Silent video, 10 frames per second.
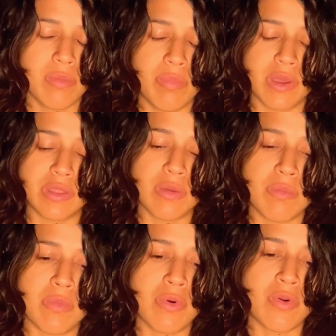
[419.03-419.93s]
But the
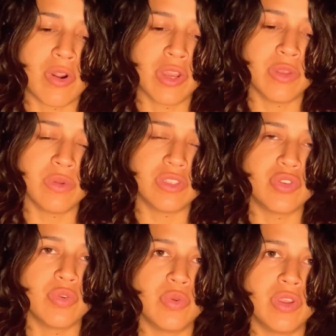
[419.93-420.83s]
more you
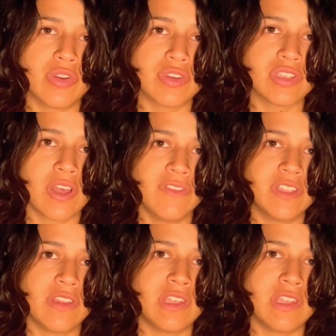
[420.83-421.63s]
attune yourself to